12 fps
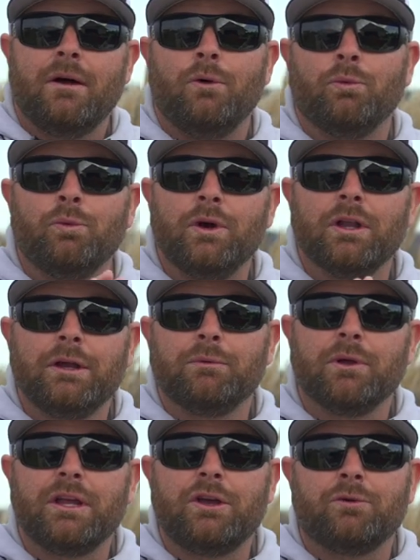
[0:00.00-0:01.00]
really,
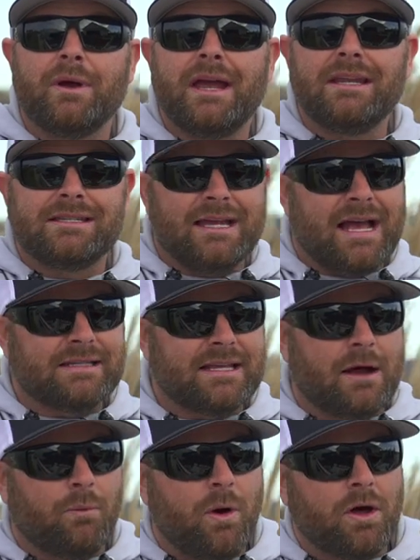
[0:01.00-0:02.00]
really great as
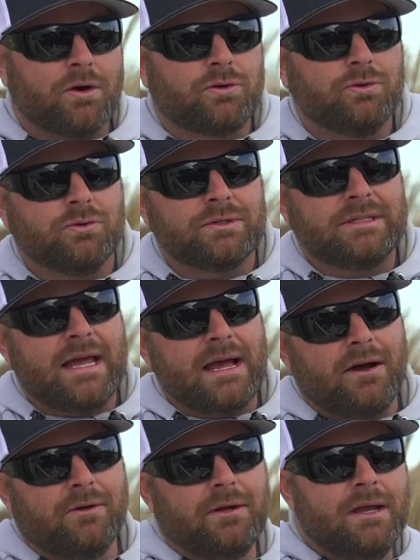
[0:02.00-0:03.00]
that water cools
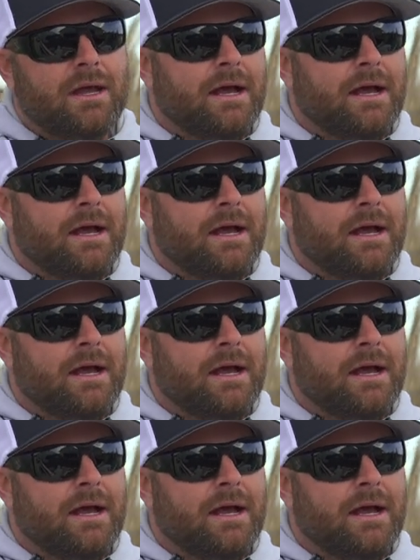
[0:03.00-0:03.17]
down.